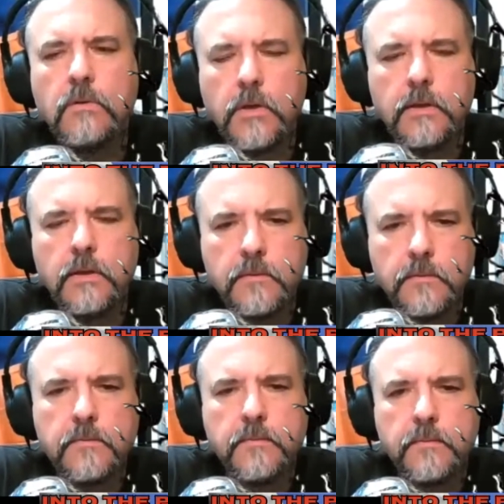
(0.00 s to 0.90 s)
okay.
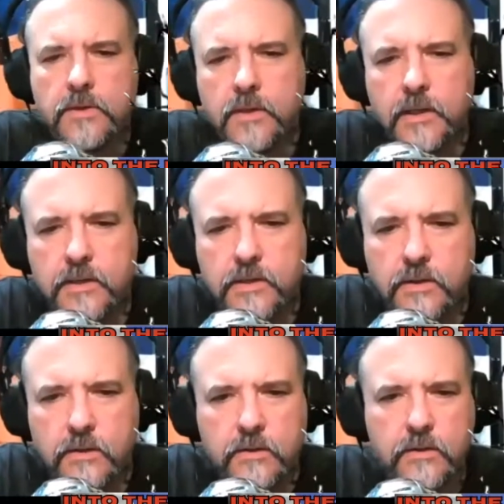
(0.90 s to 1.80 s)
Just going to ask
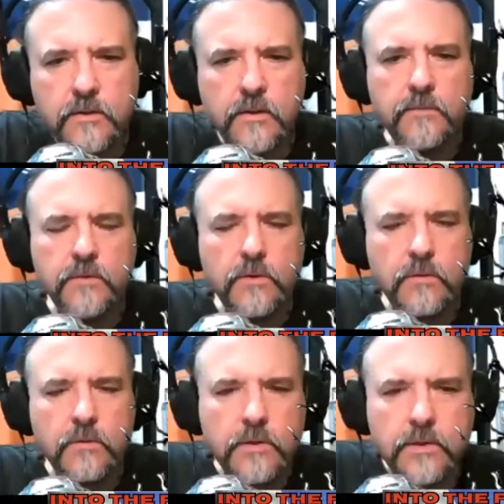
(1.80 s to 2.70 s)
you did, if
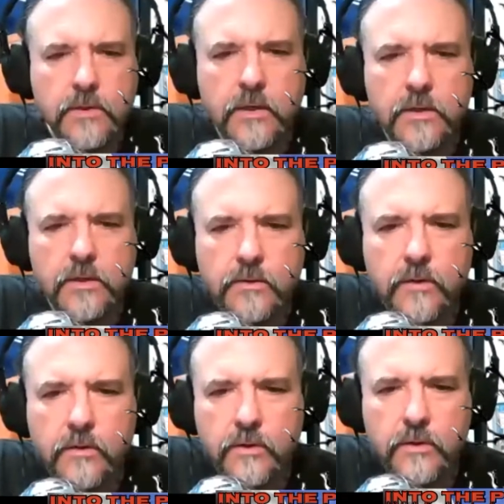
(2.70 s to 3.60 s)
you had started your
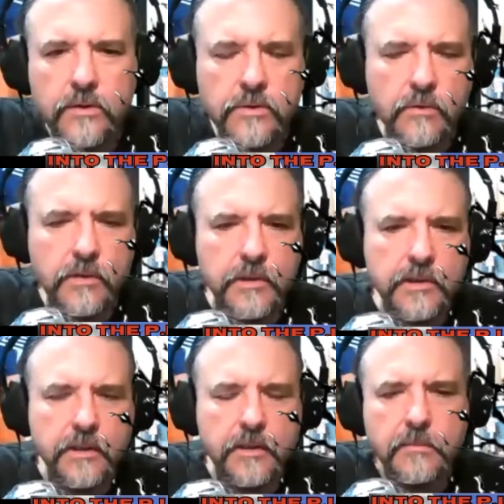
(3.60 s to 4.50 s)
own or you joined a
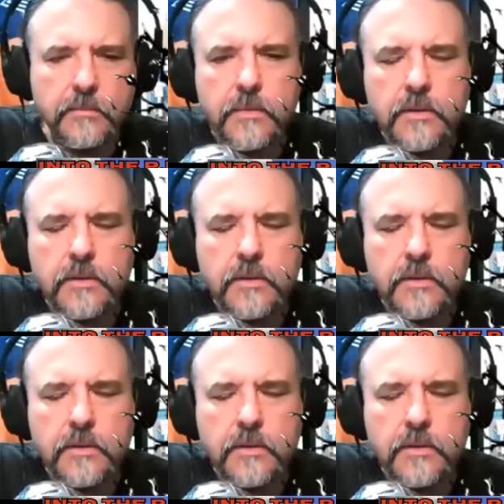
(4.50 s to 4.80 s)
team.